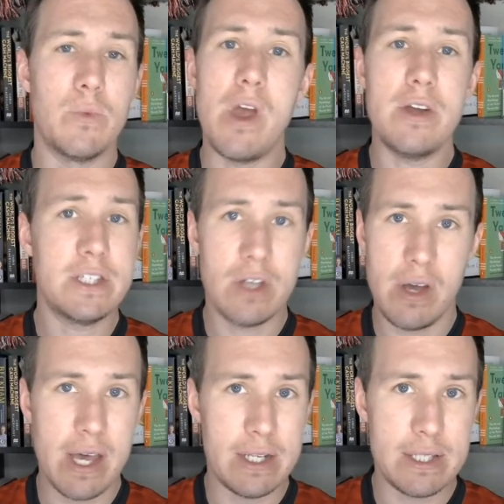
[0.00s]
We already saw
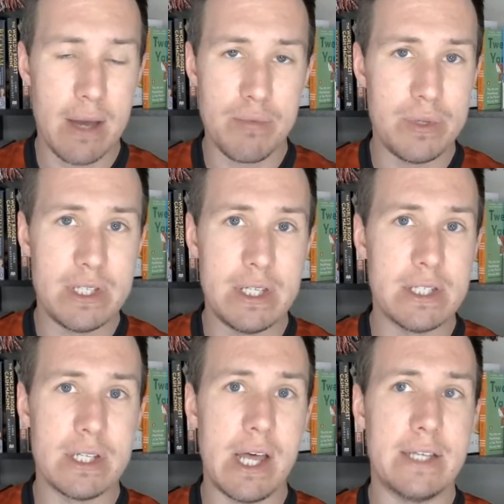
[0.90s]
Ennis on
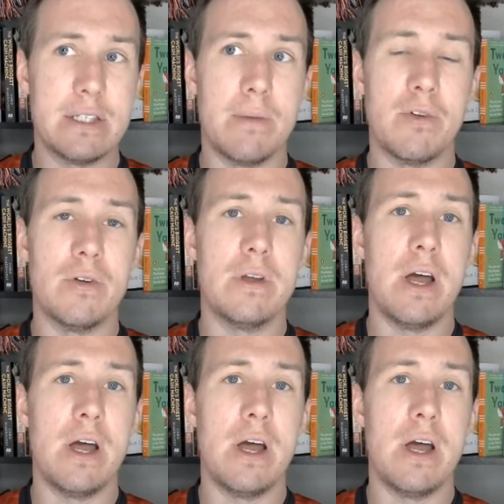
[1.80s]
preseason last summer,